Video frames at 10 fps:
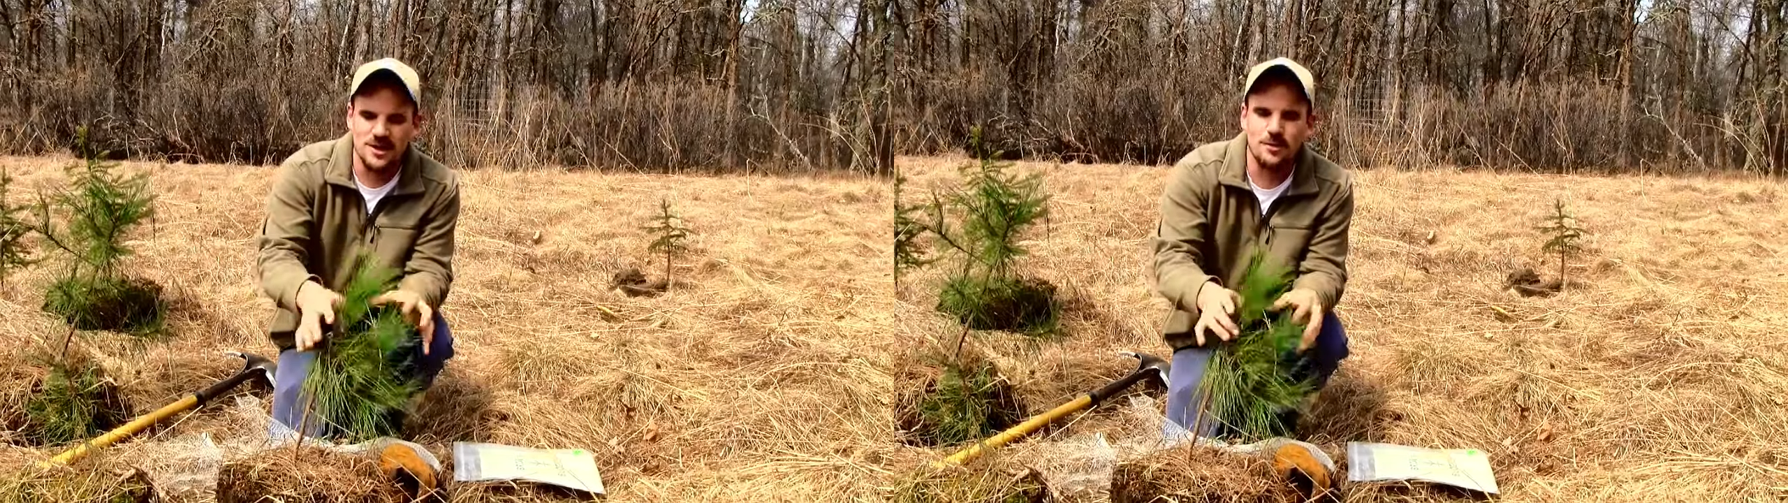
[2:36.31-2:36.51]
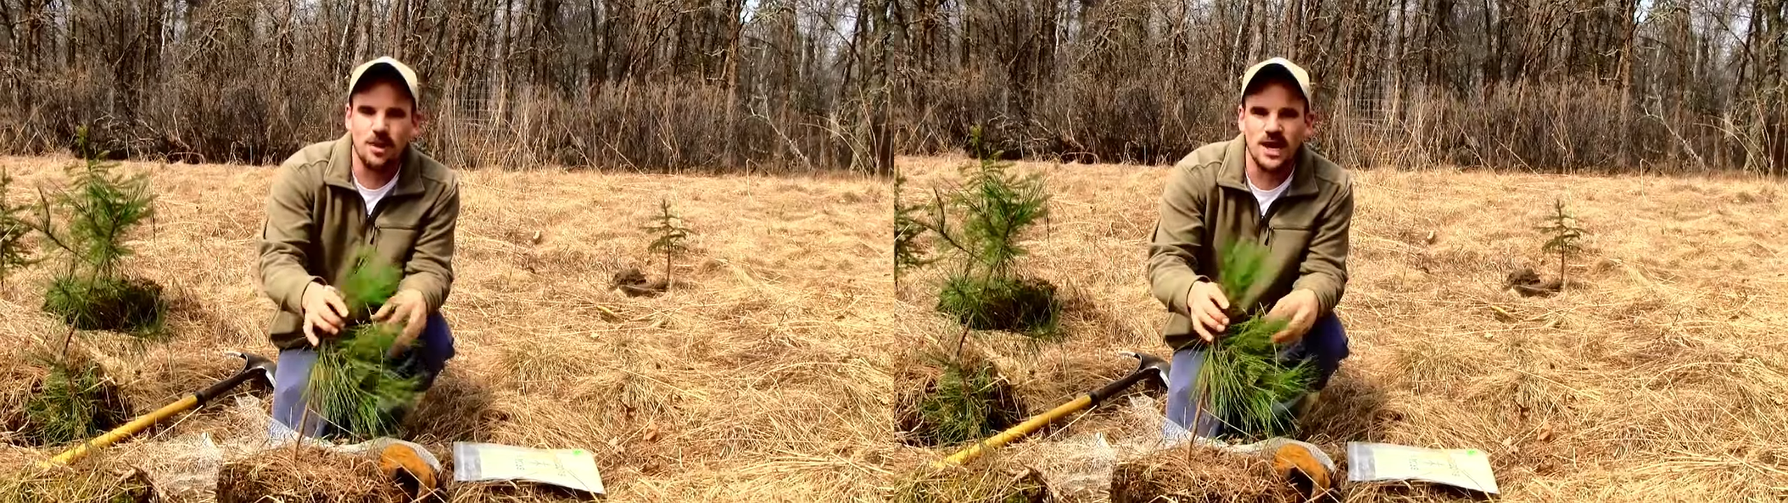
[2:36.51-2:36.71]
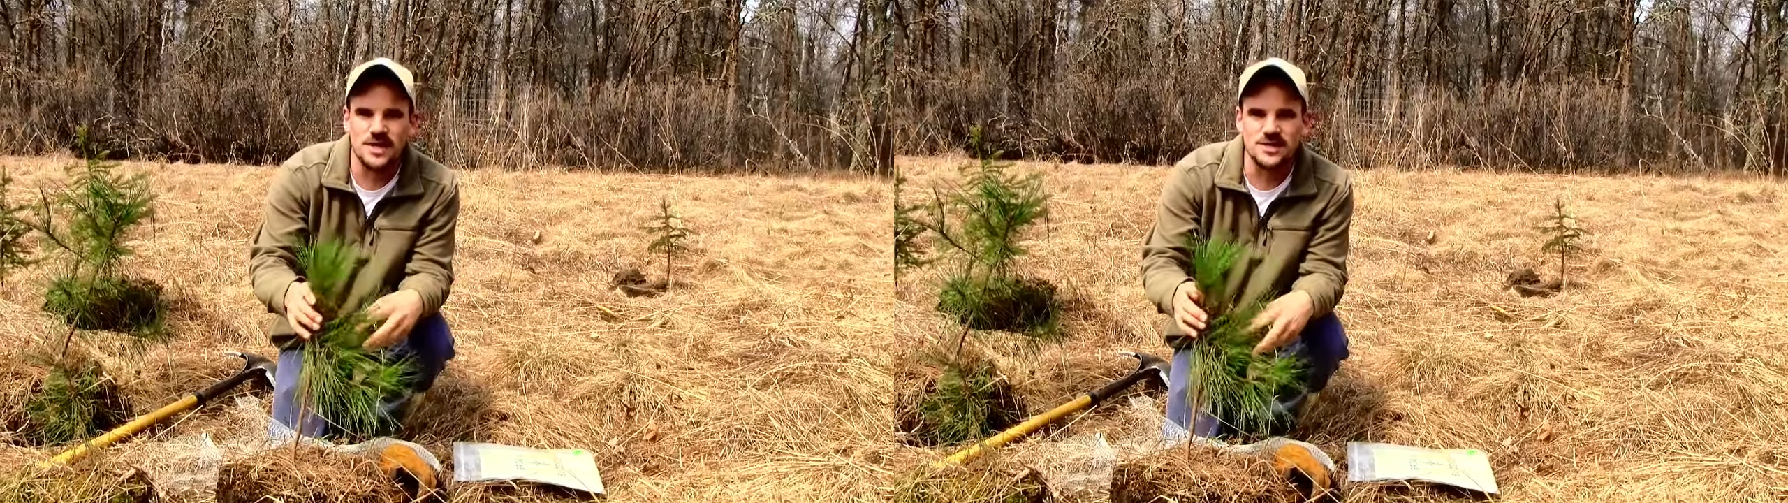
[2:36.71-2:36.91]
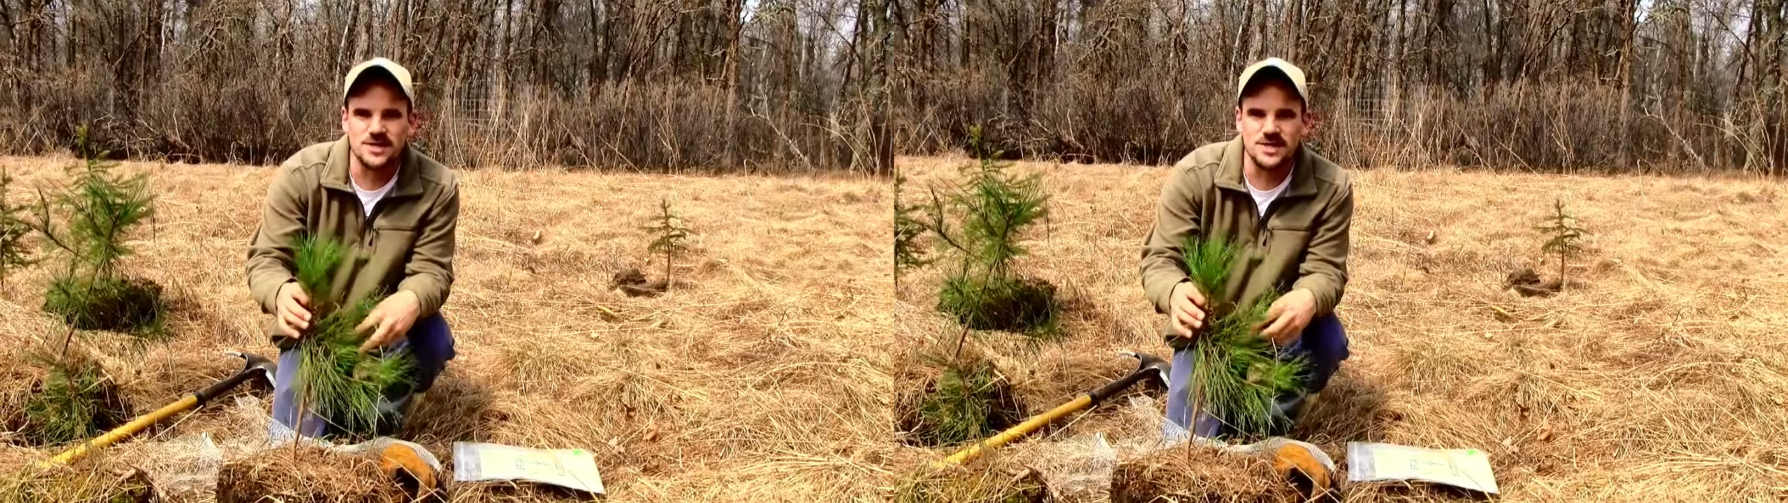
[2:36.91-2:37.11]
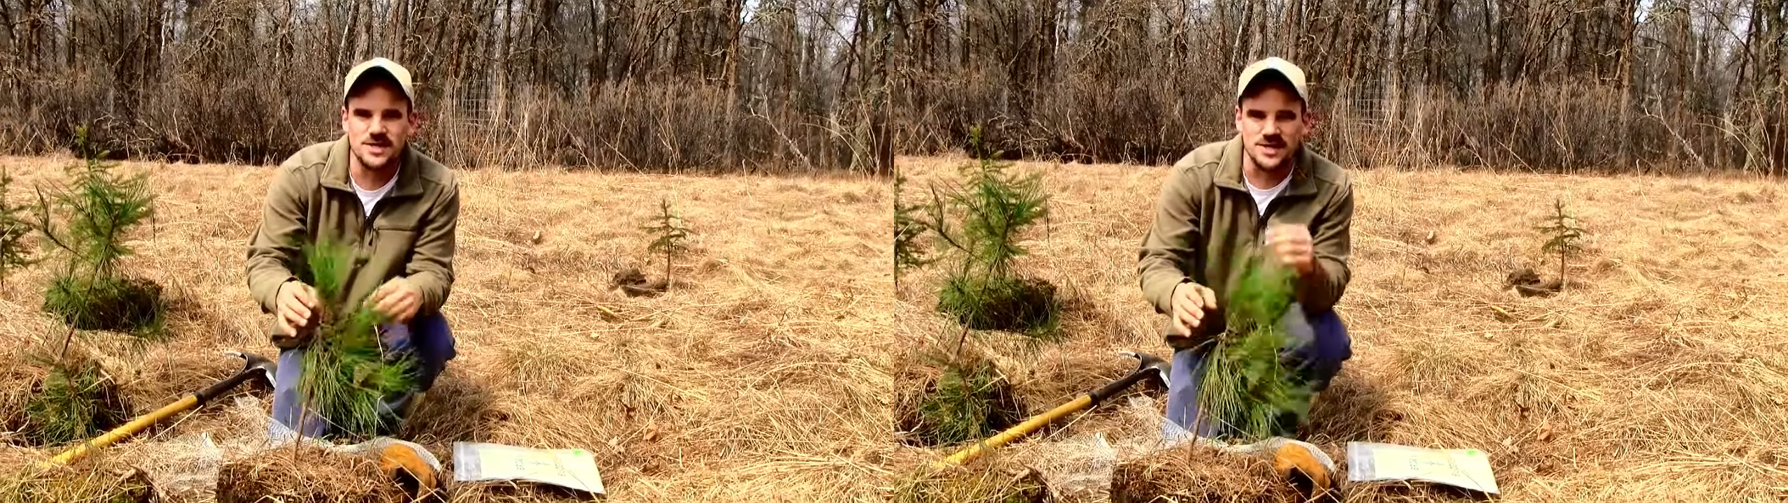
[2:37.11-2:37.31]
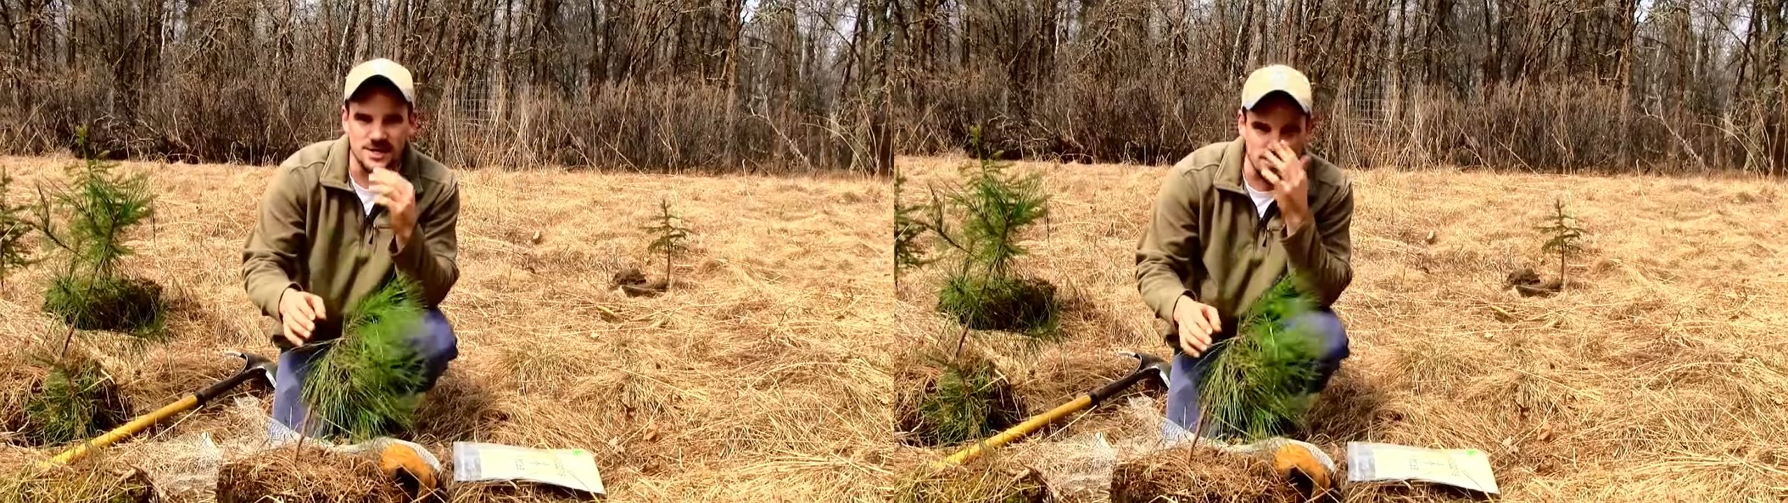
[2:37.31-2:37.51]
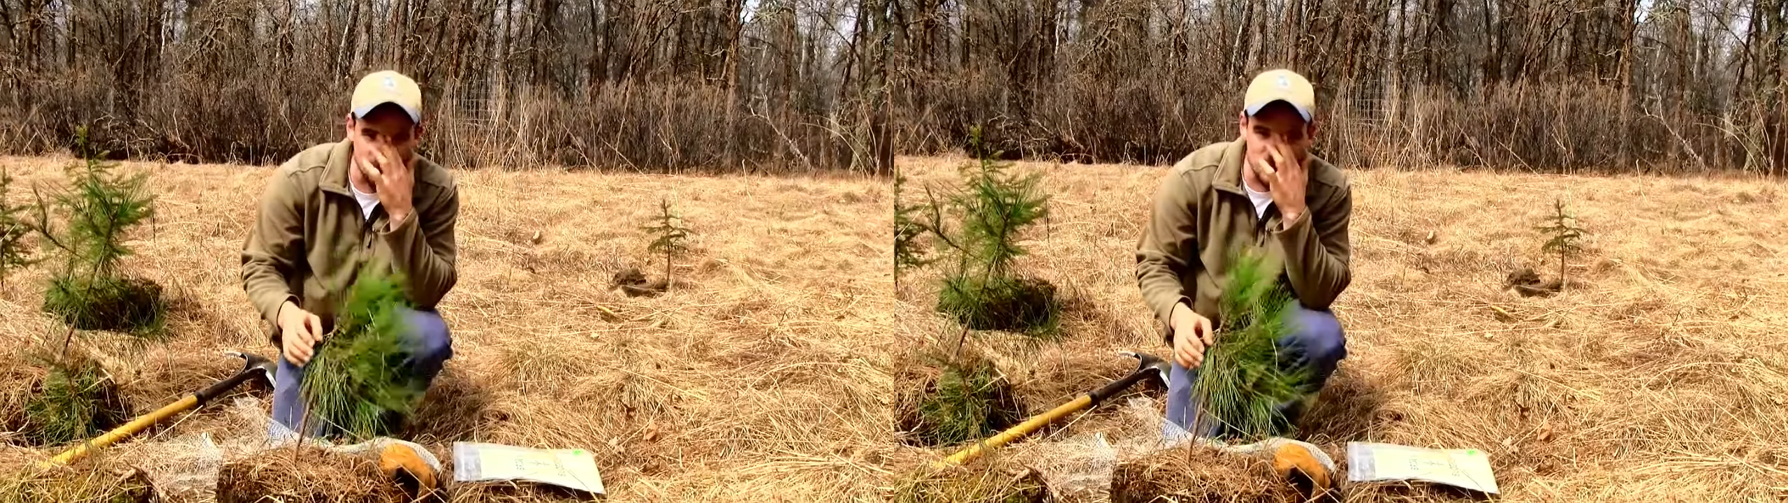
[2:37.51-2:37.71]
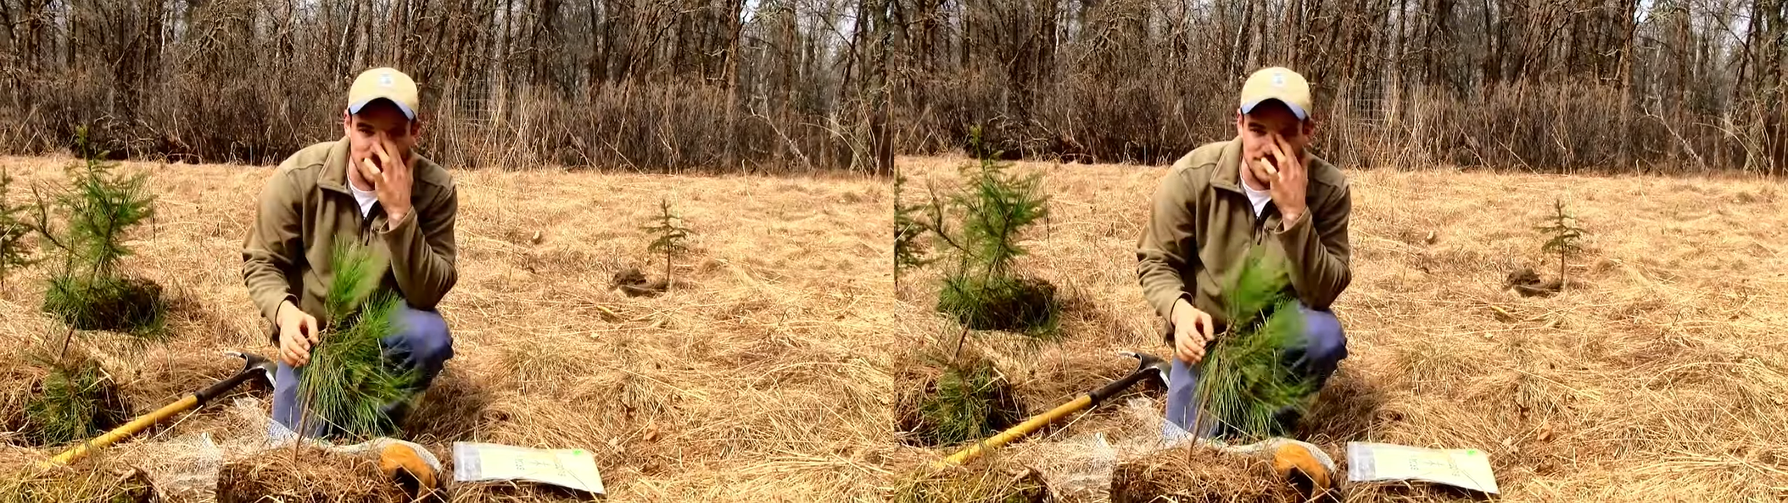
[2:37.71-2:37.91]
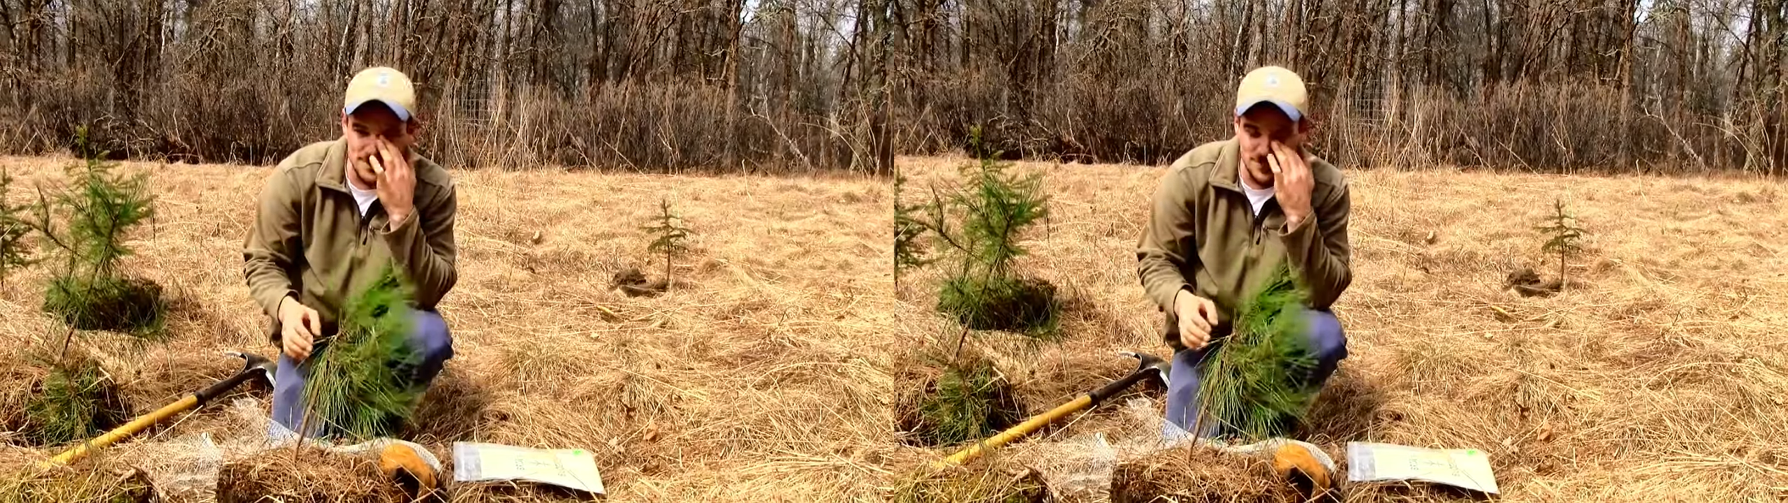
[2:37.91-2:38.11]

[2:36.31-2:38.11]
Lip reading: young pine trees successfully is